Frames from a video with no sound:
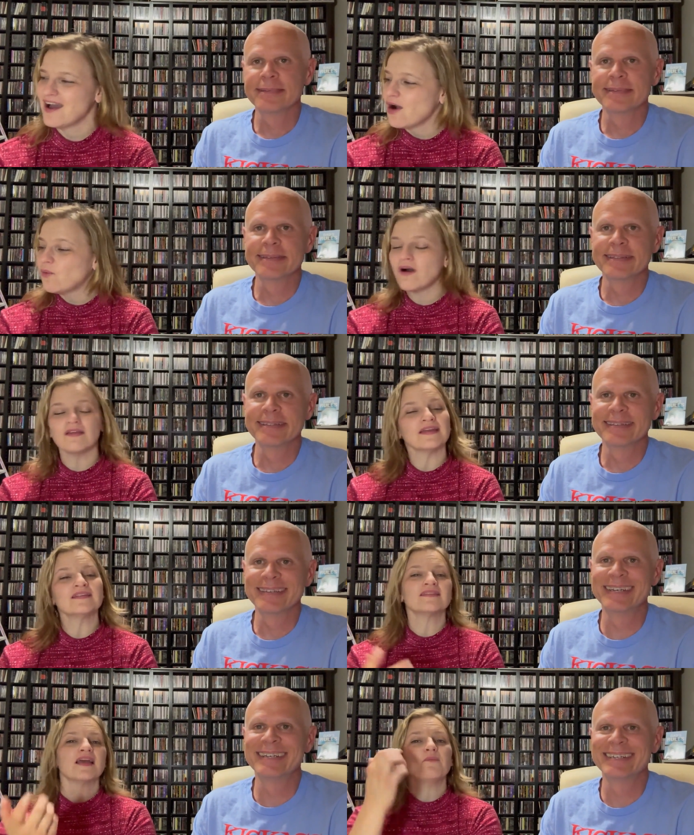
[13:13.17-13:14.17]
Speaker 1: well,
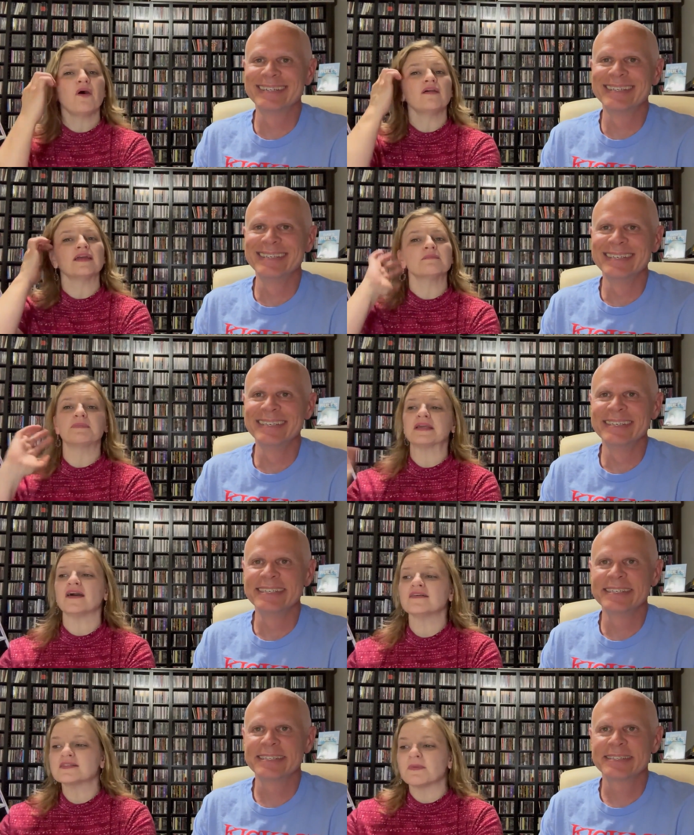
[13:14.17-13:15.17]
and well, and
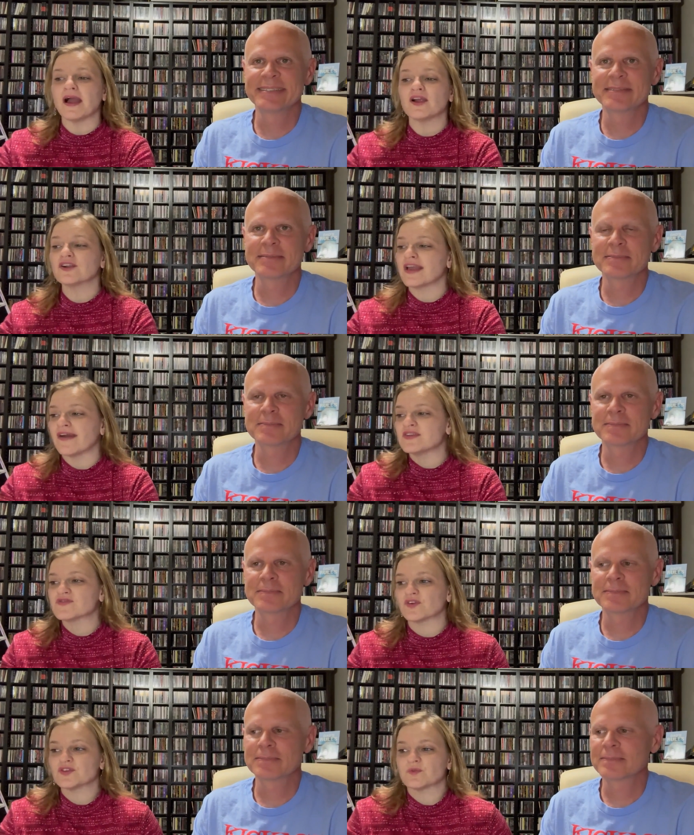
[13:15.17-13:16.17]
because I already had this
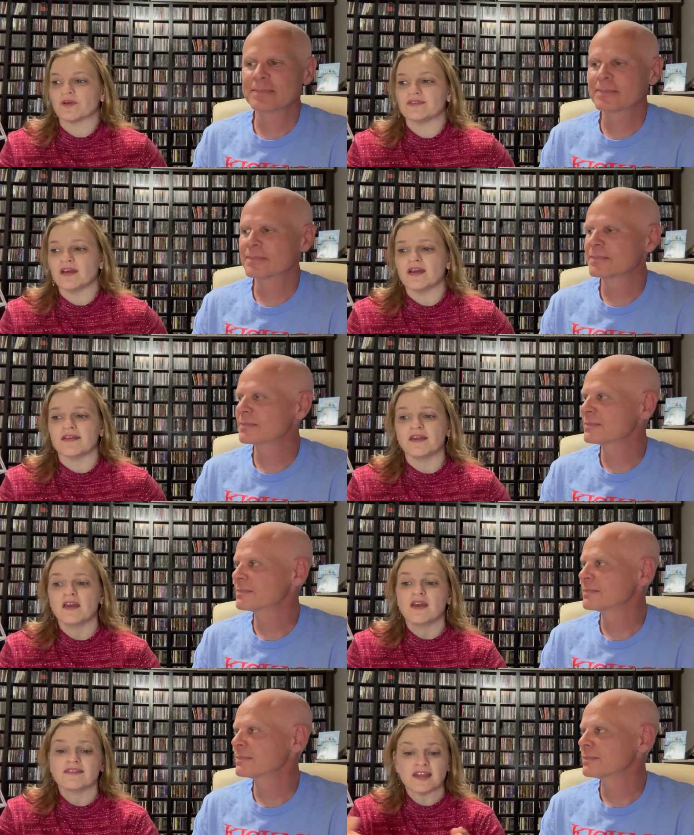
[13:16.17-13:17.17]
first one done,
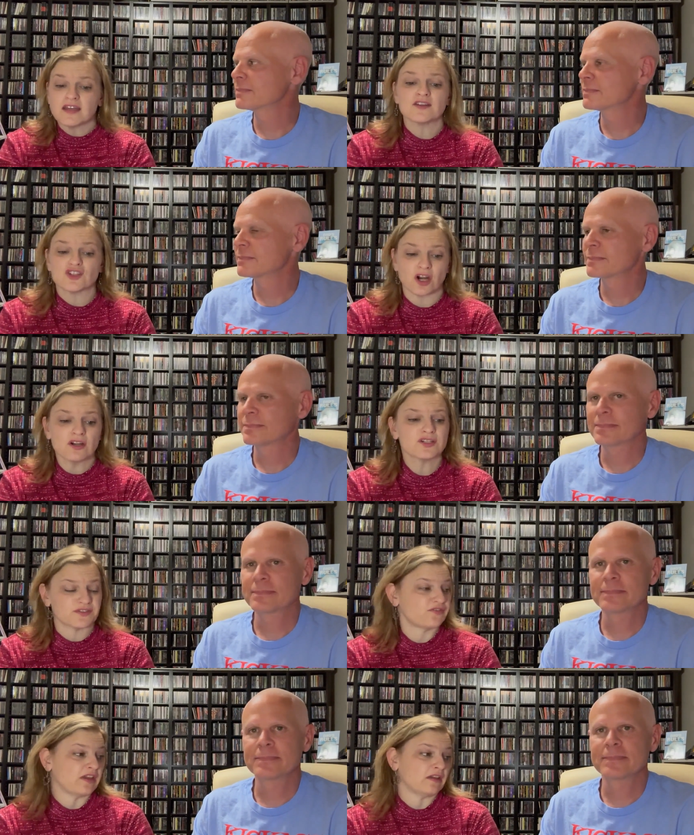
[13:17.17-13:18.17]
they didn't charge a
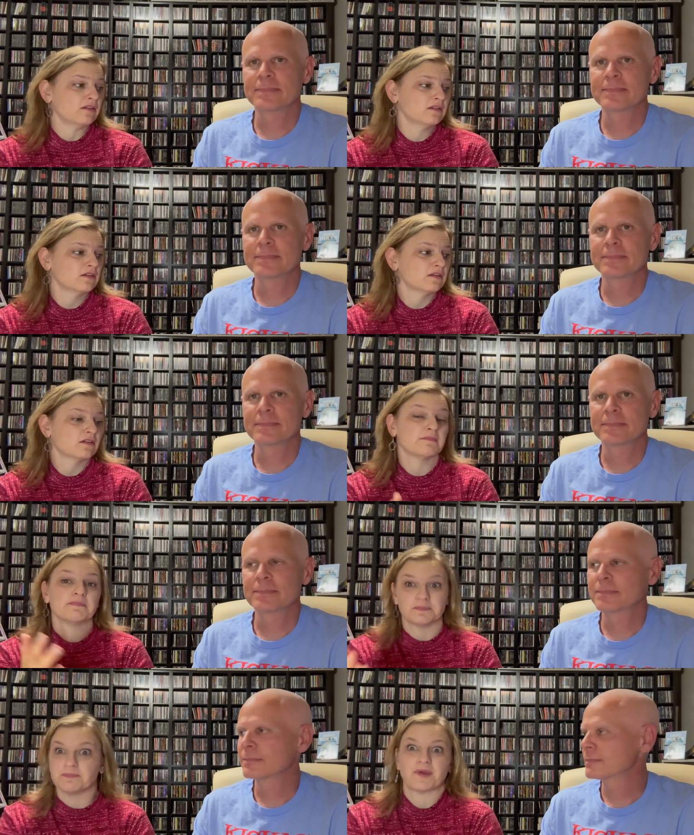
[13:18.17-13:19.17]
fee,
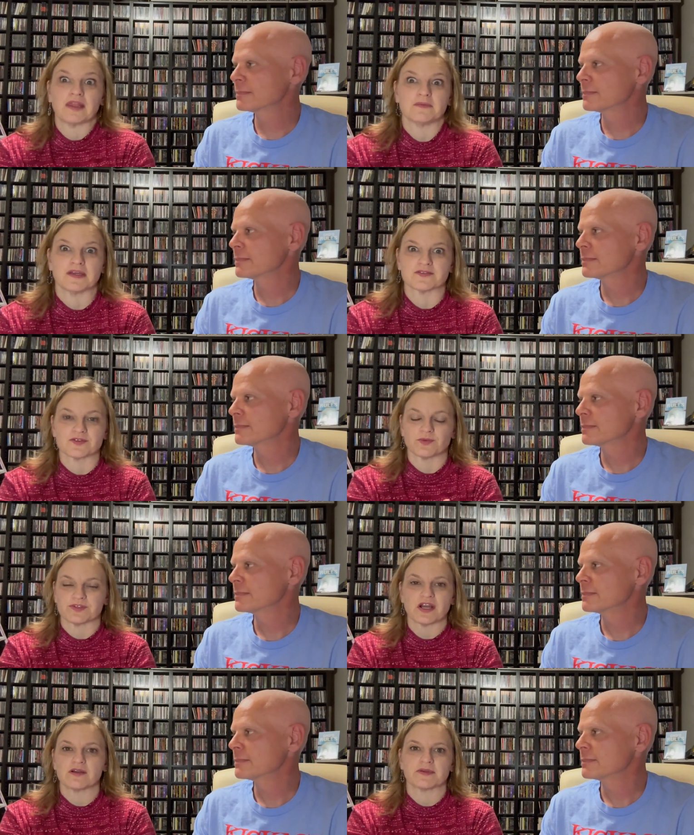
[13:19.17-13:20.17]
probably because it was a
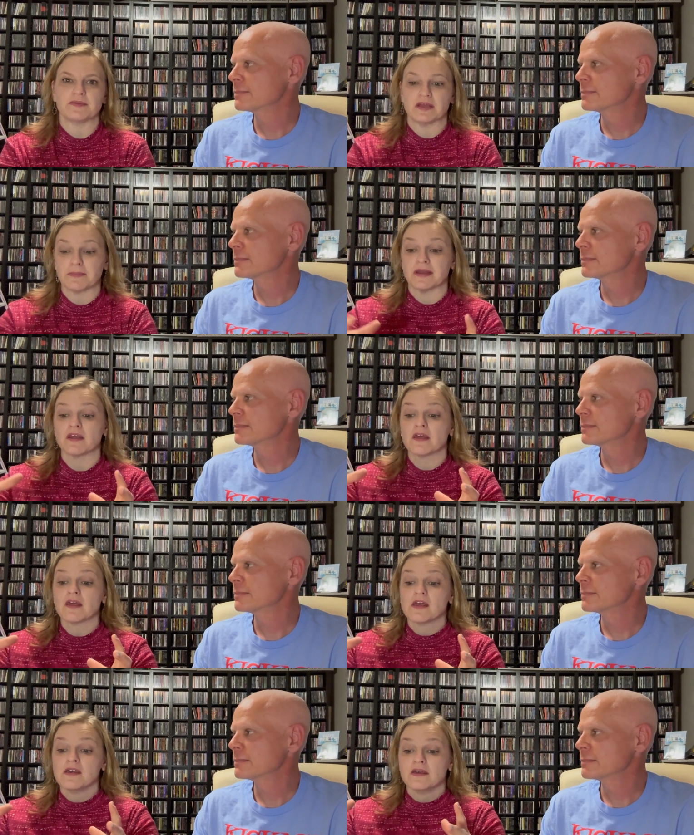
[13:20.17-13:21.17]
retirement committee, but
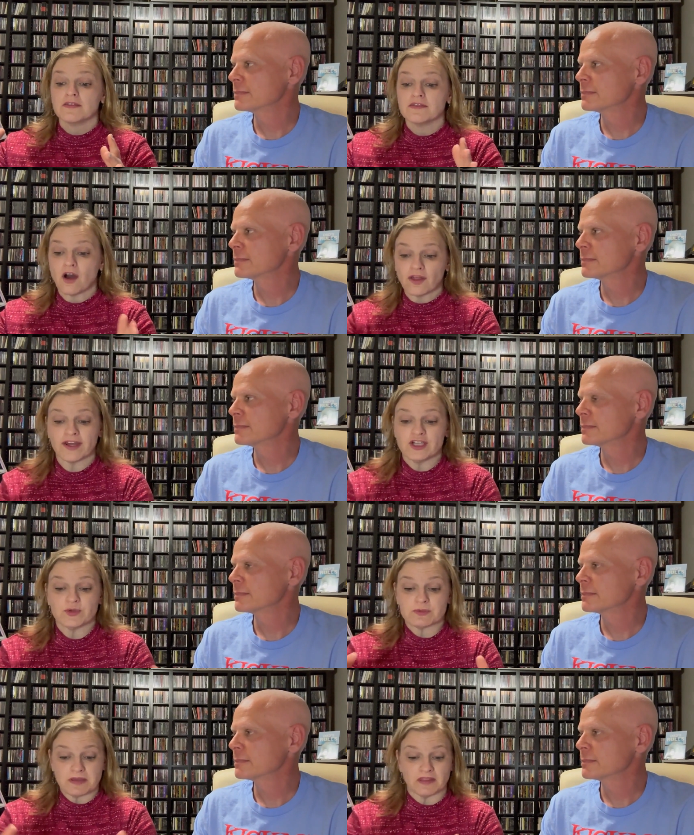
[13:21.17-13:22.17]
all I had to do
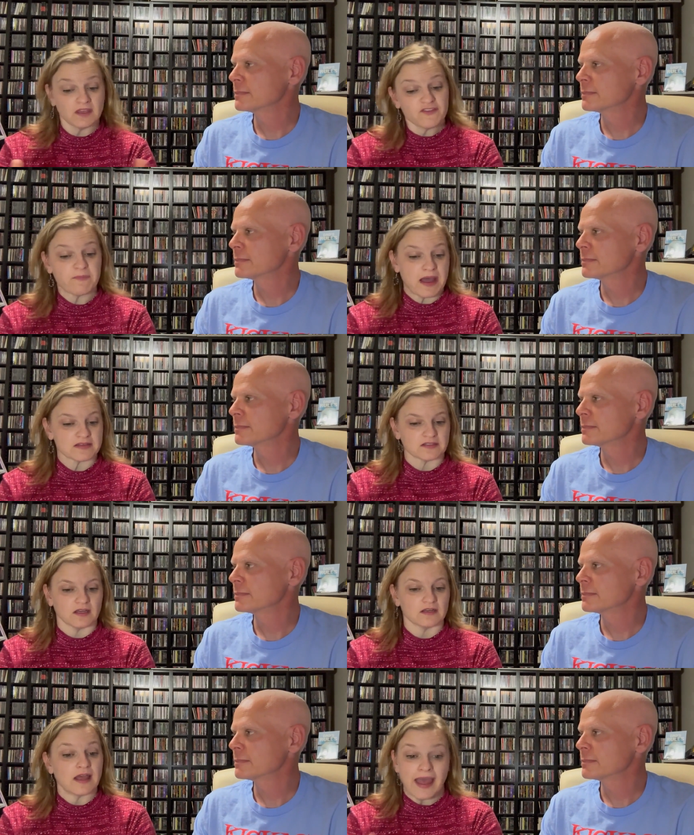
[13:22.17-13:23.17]
was make the gift
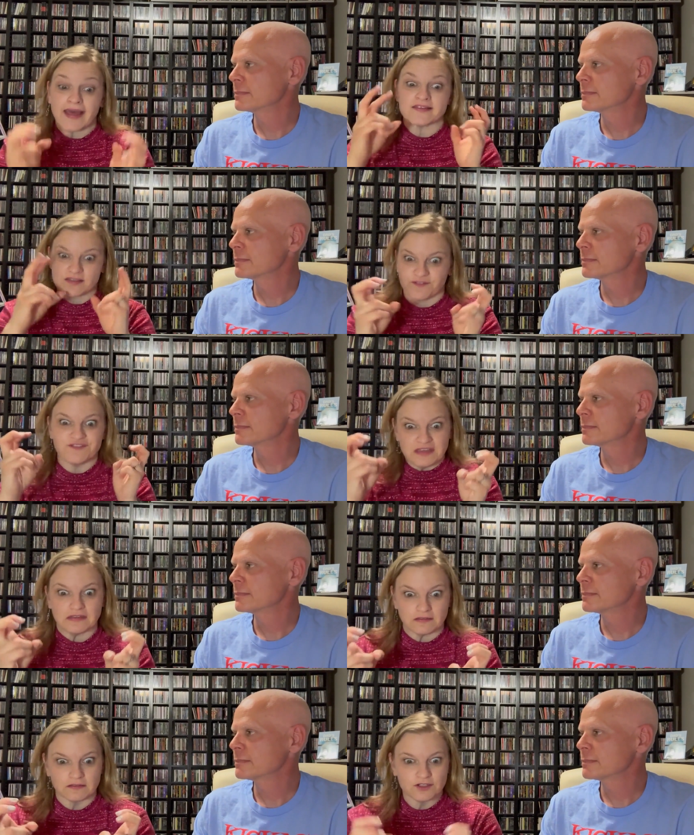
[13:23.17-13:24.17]
basket as the
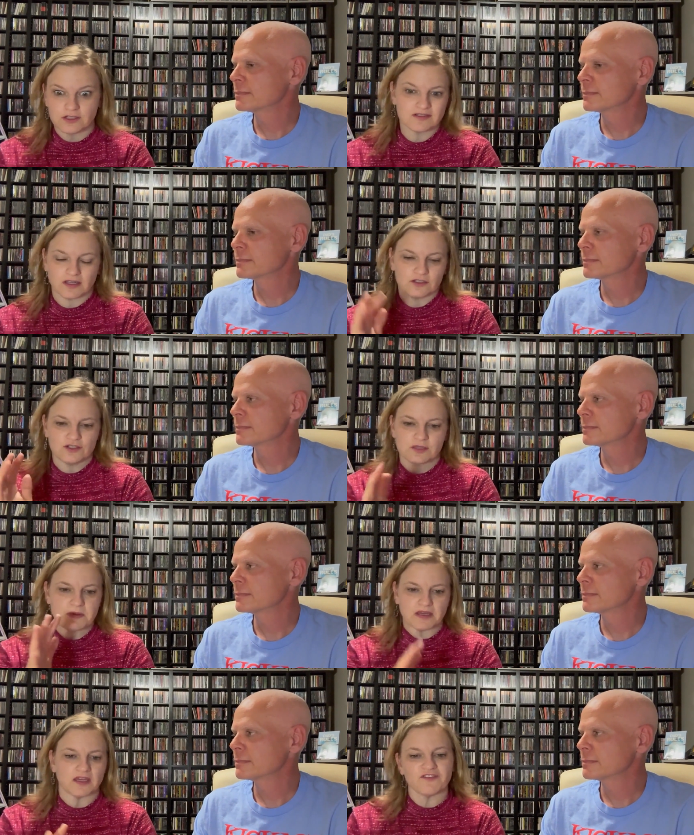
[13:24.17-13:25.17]
fee. She was like, you just make
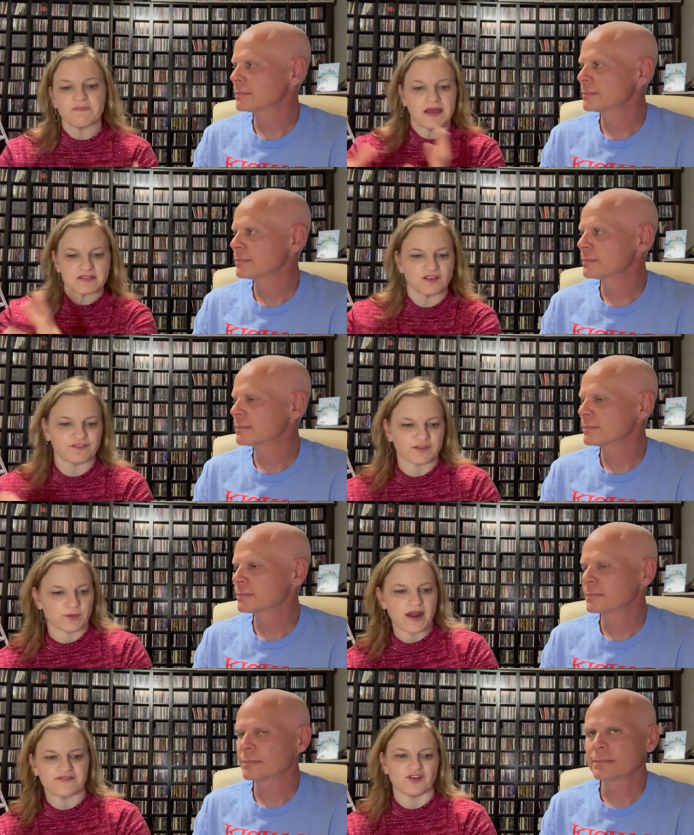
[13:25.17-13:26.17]
a gift basket for the
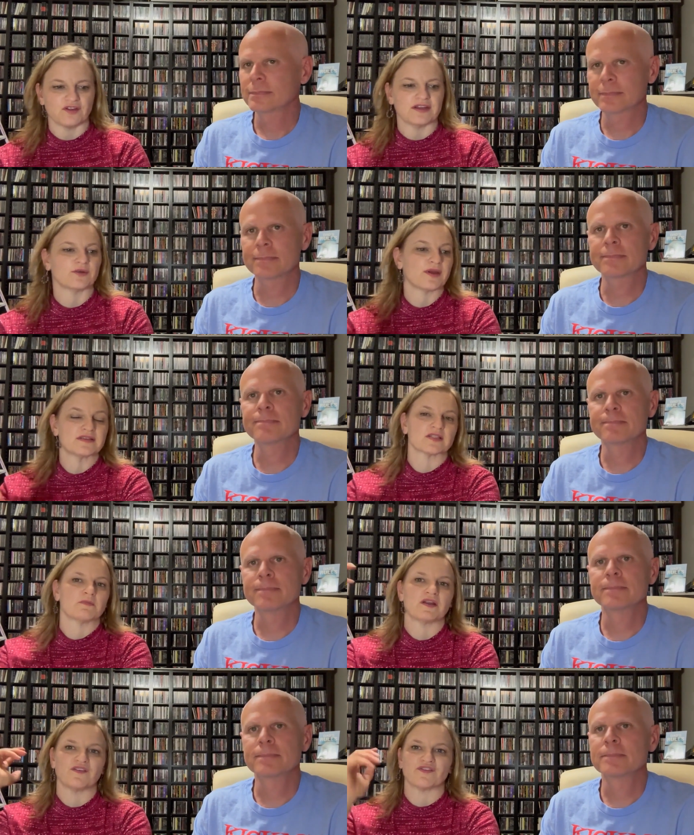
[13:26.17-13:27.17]
raffle and mm -hmm. it mm-hmm. raises
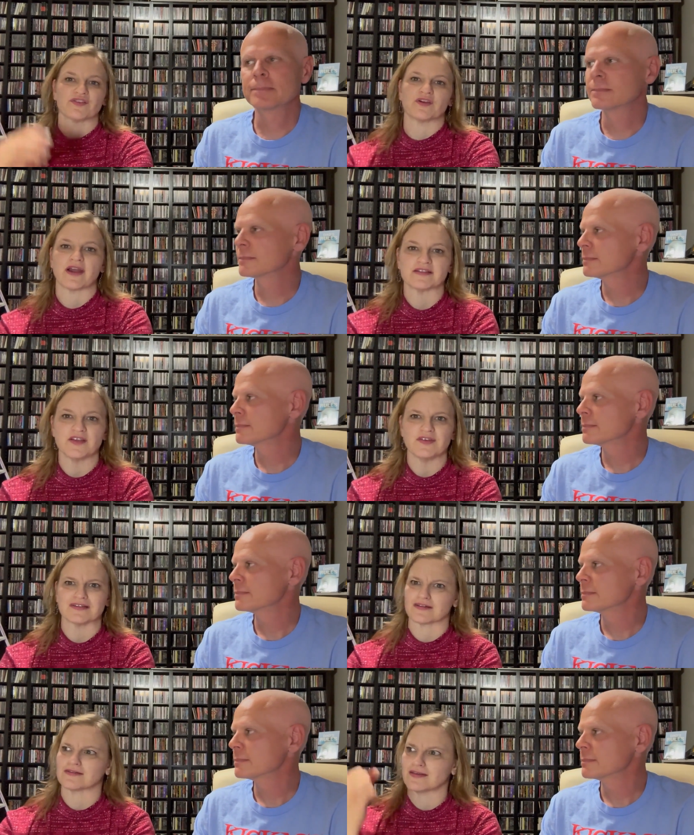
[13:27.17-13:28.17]
money for their activities.
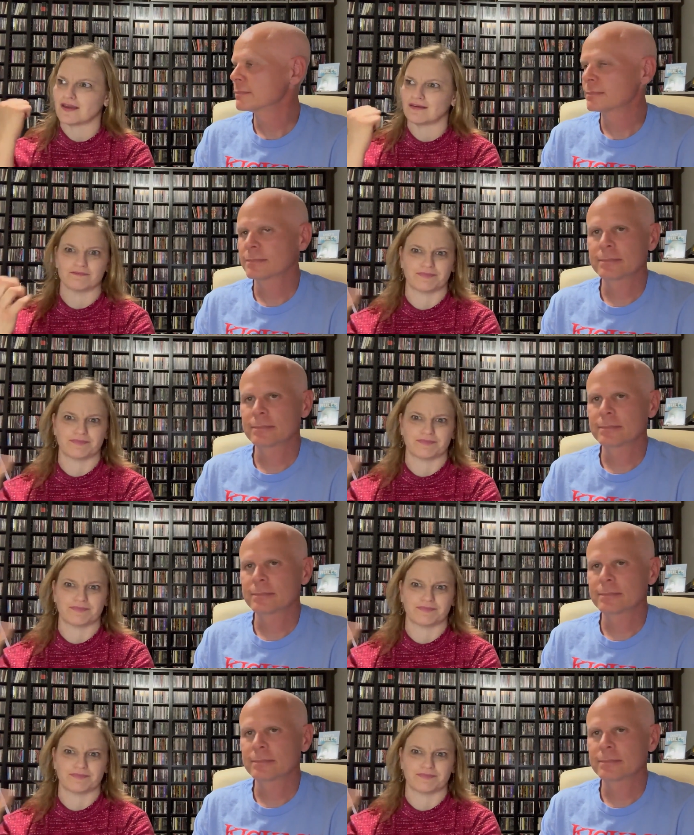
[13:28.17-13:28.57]
I was like,